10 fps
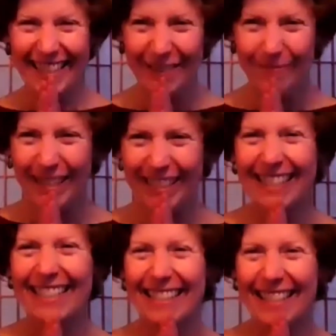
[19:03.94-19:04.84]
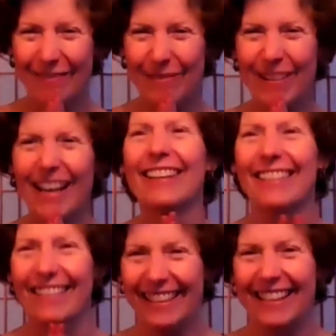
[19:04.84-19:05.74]
care. Okay. Namaste, my
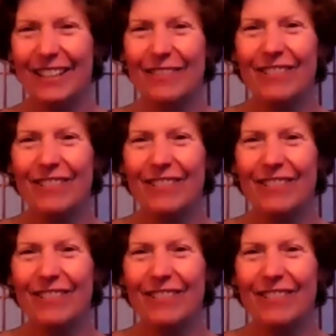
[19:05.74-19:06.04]
friend.